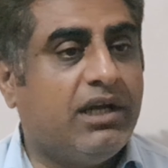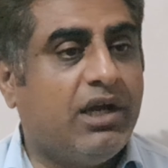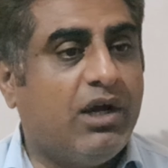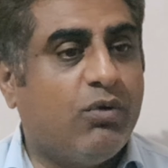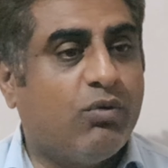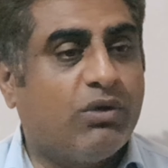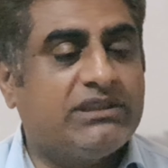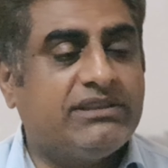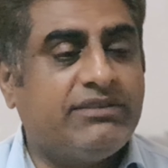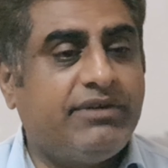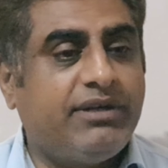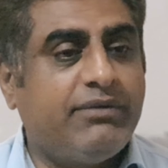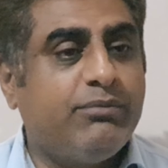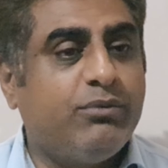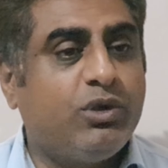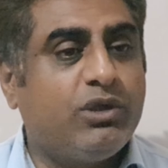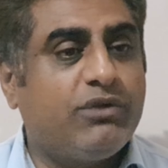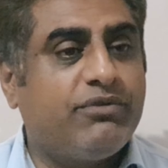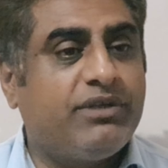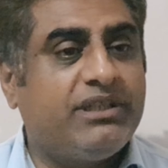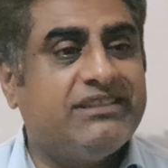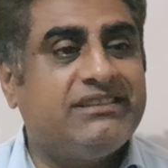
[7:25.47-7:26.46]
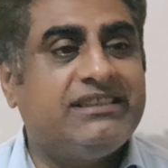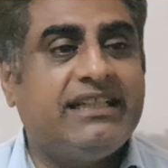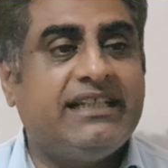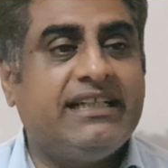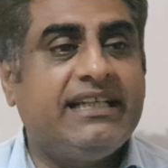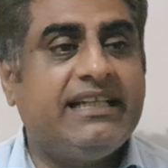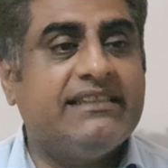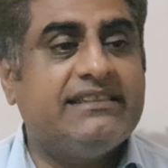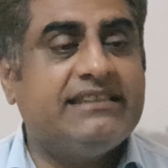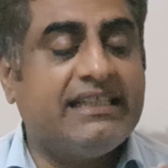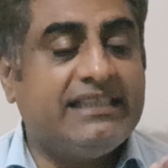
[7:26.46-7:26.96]
What's even more
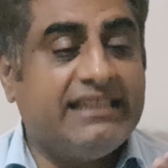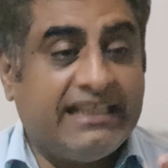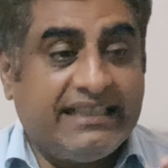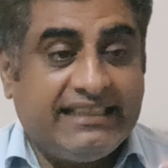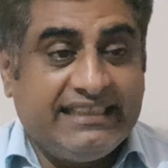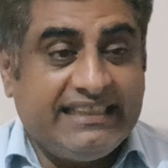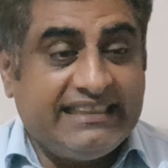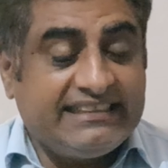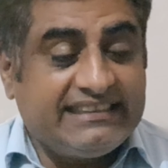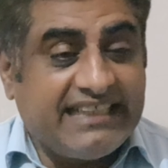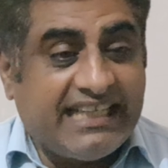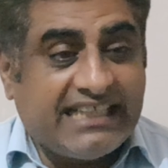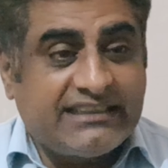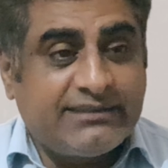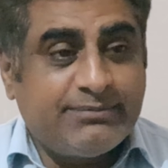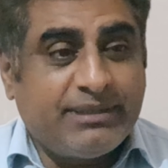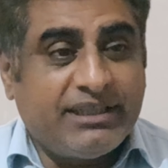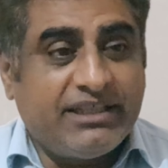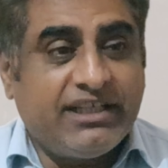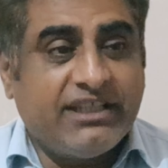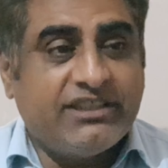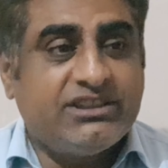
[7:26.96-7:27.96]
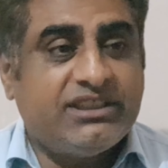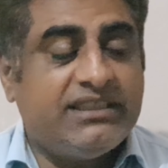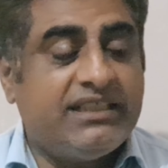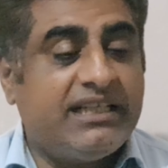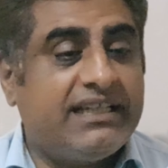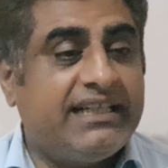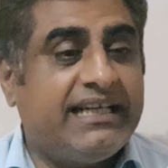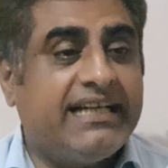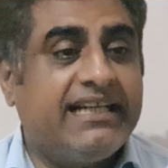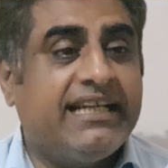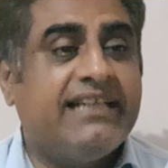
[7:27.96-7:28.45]
frustrating is that this
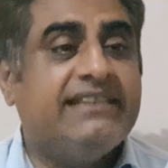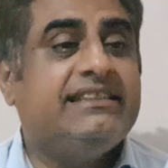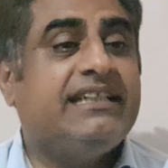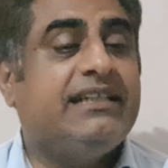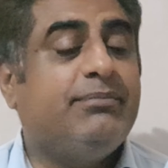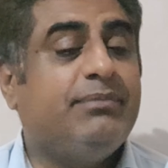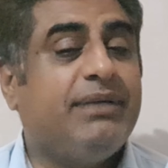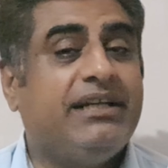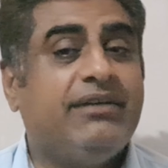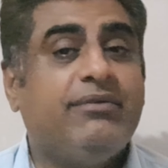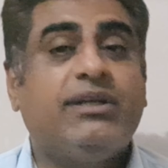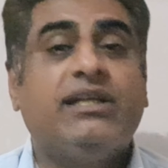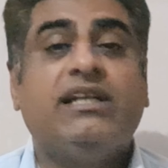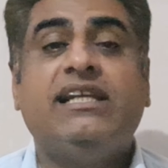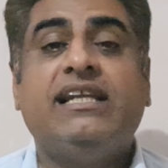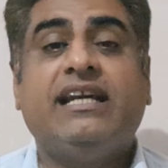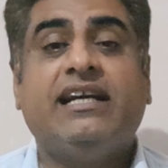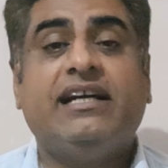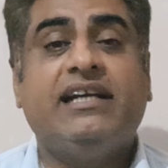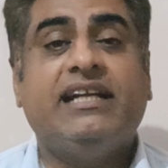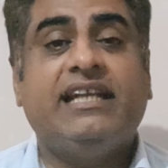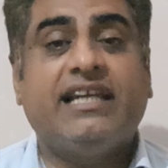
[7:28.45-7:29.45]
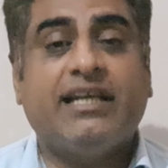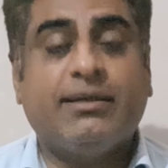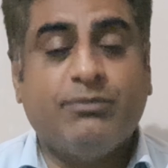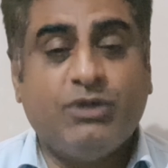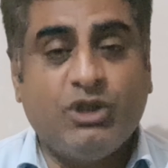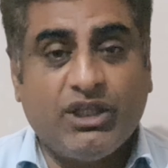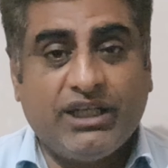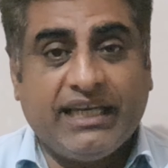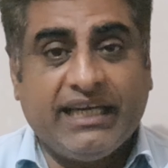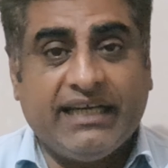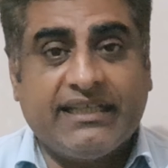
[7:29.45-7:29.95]
expiration date hasn't been clearly
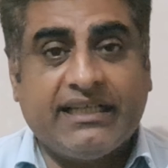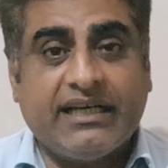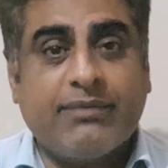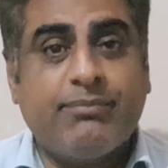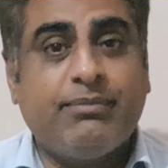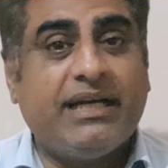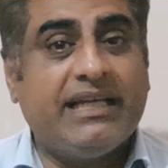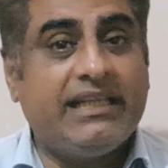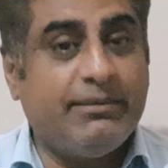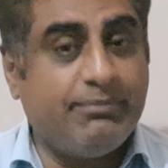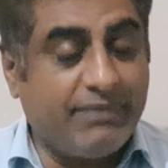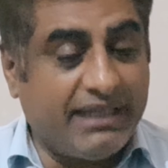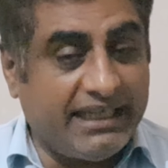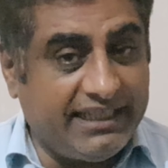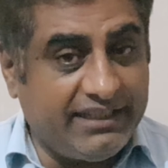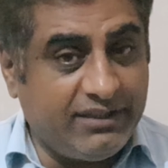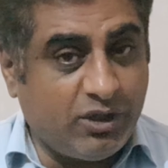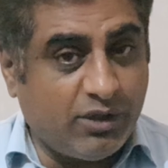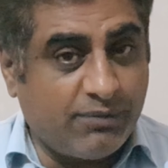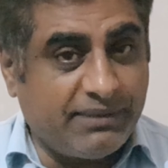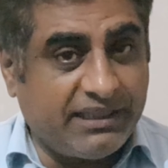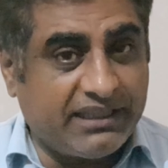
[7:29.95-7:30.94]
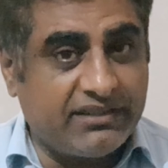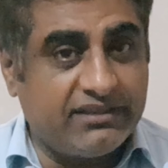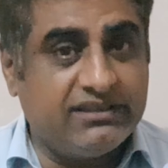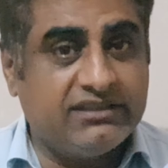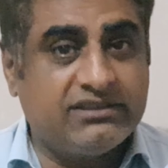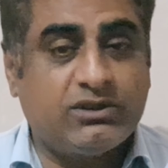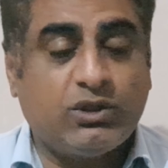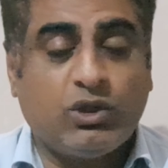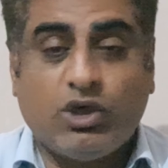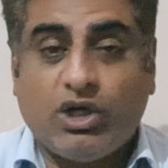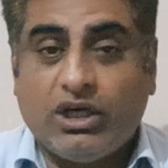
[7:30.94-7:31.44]
communicated by many
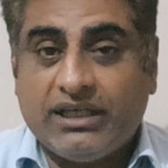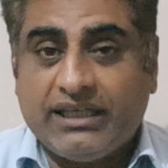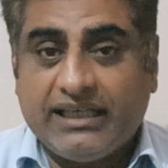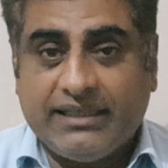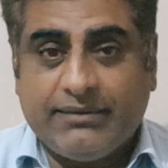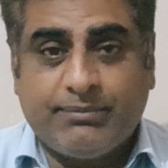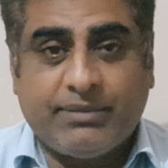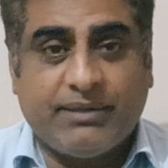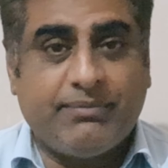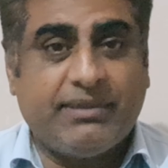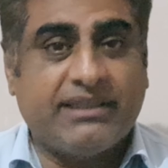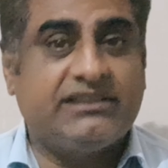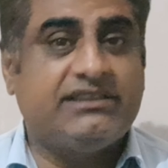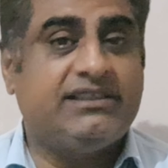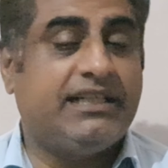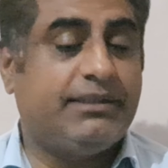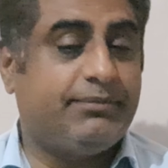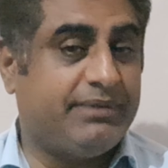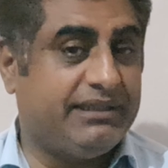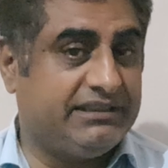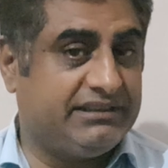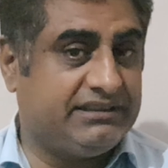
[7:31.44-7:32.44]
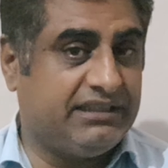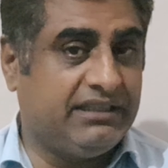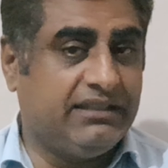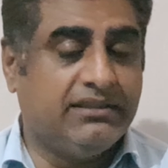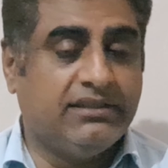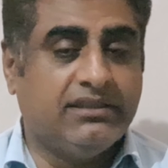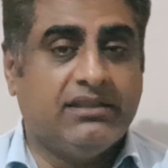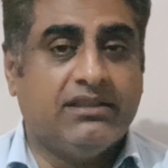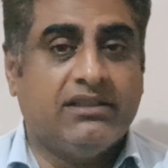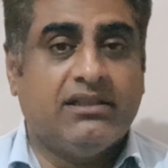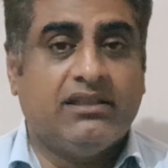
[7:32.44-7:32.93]
lawmakers or in public statements.
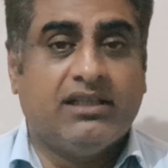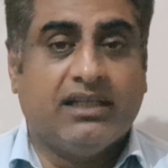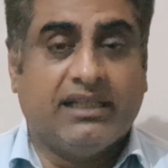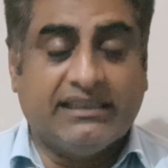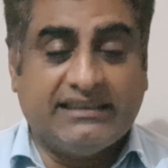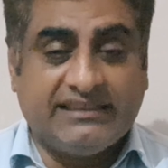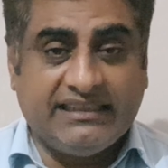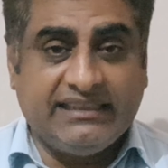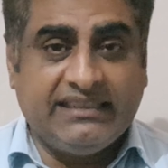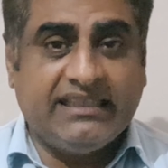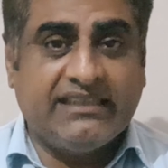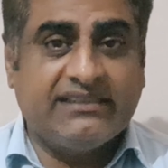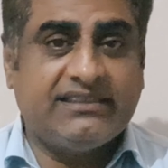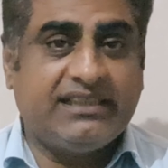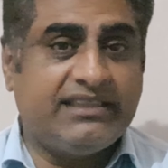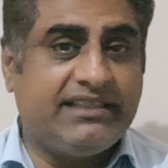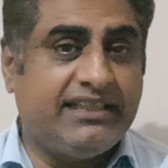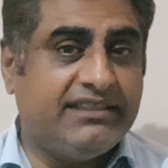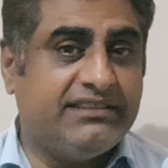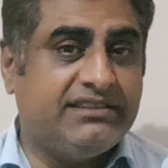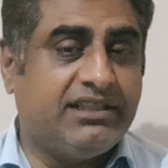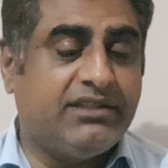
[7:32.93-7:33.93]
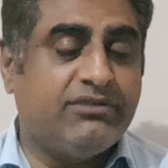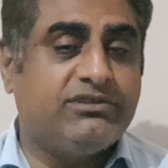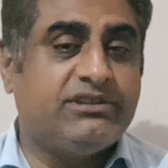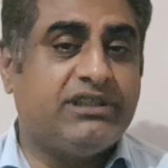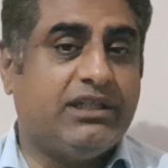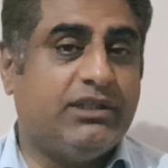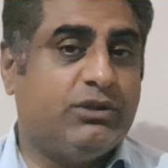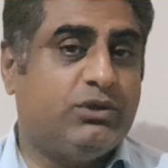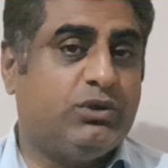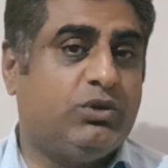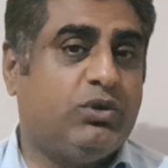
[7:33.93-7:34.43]
Seniors
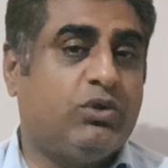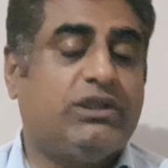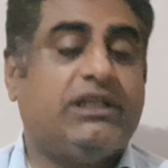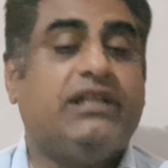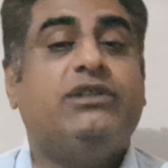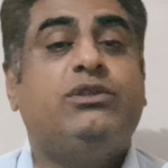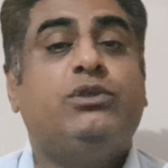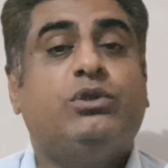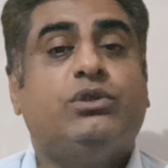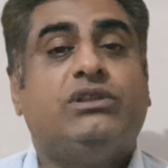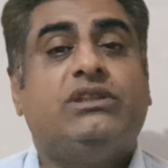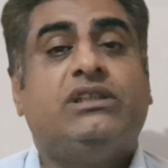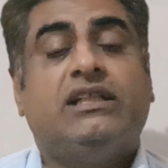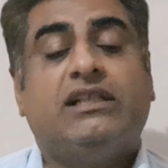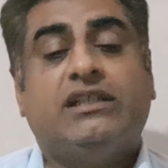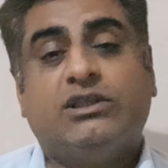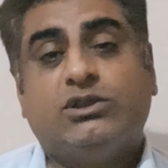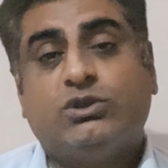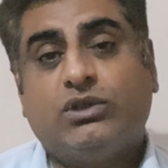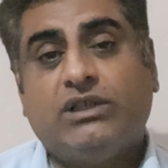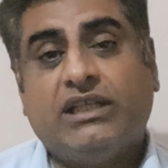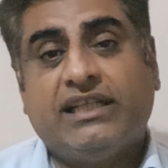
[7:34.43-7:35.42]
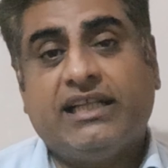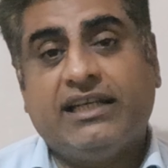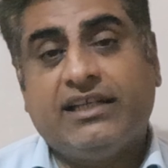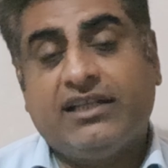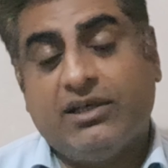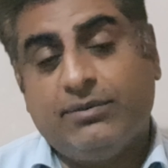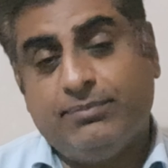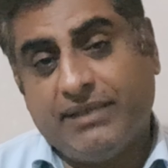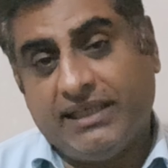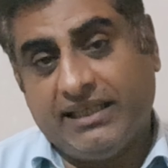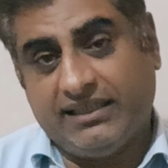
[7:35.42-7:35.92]
deserve to know the truth so they can
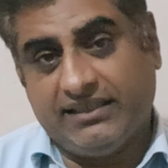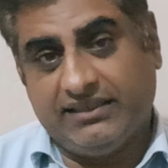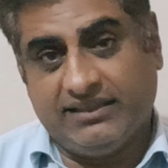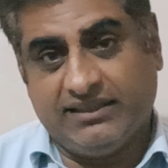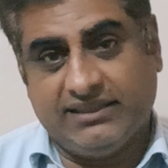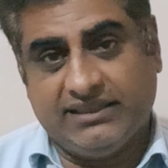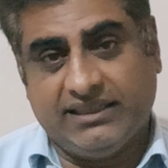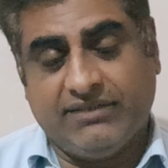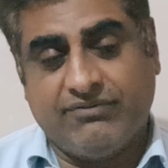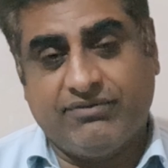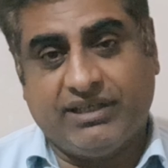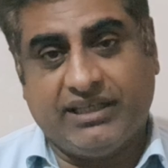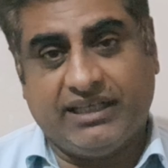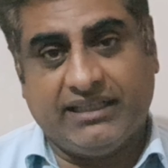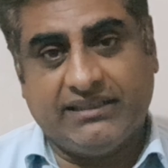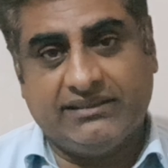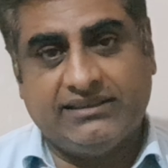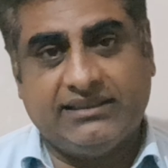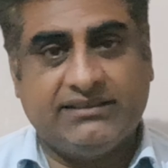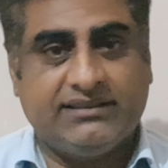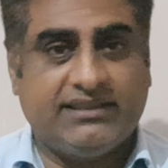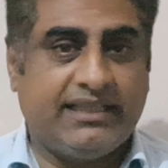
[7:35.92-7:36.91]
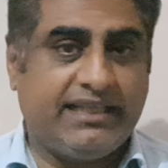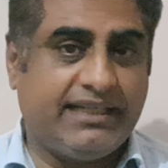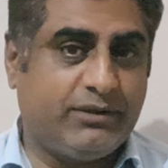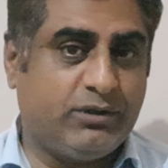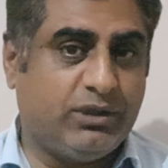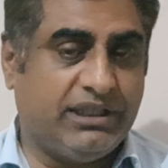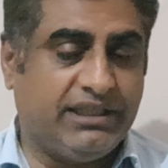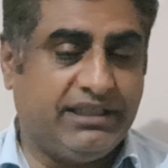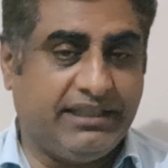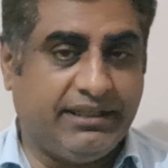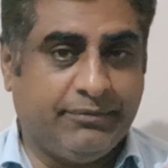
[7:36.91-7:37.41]
plan their finances
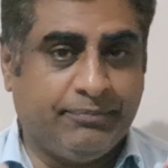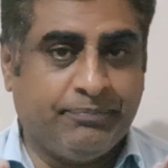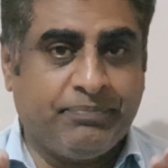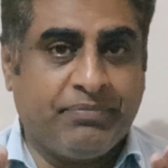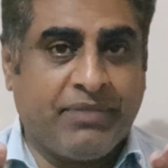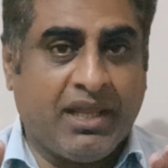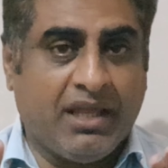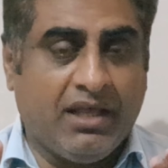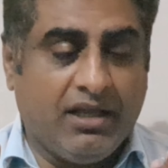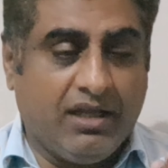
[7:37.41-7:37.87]
accurately.